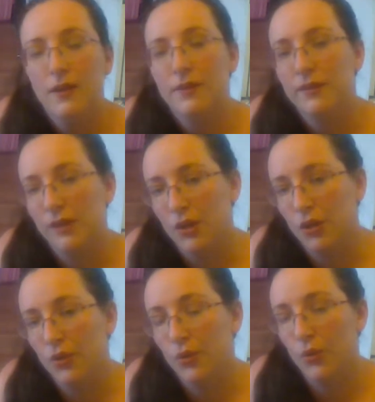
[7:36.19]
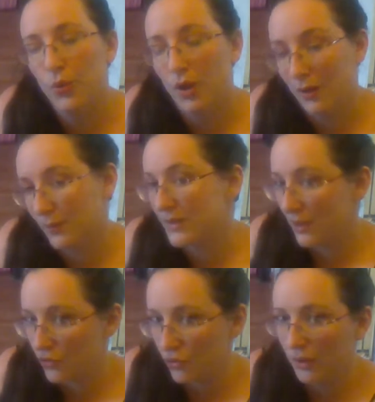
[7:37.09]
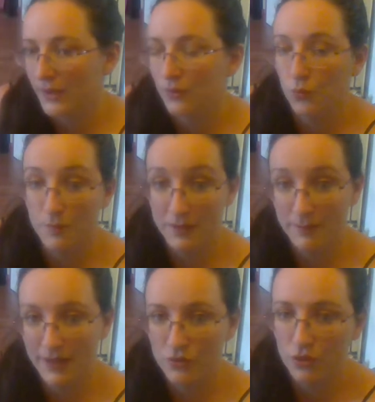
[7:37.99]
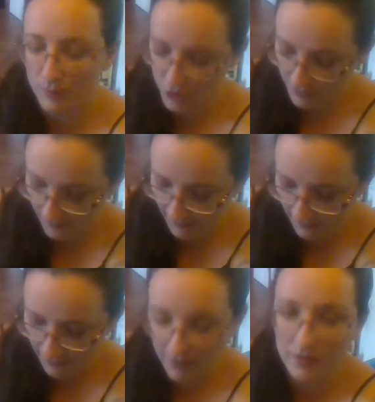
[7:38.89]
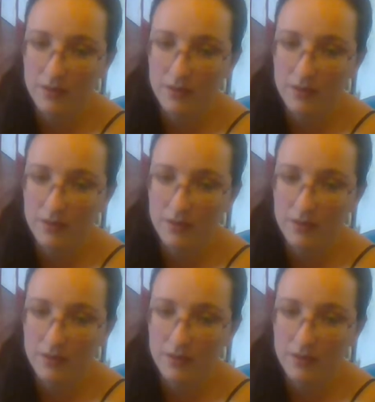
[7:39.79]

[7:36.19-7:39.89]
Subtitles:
So I would say Trident would be the better option there,